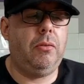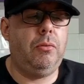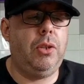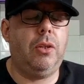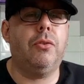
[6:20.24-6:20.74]

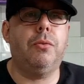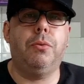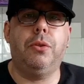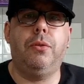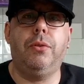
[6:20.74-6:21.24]
wish I got some
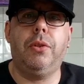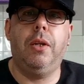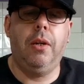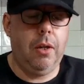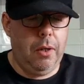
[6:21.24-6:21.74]
sauce.
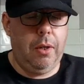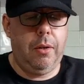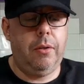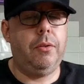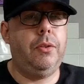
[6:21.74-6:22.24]

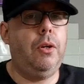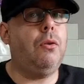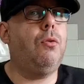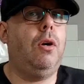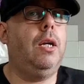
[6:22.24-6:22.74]
Not
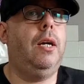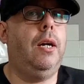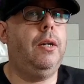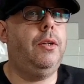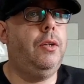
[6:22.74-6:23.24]
quite
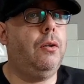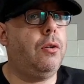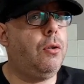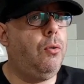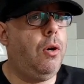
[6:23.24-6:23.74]
there,
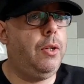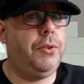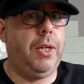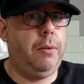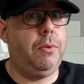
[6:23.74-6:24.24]
not quite the
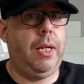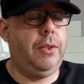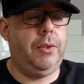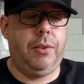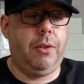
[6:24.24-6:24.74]
same
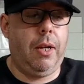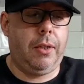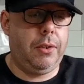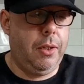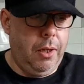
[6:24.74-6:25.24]
taste as a
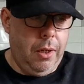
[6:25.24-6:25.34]
Greggs.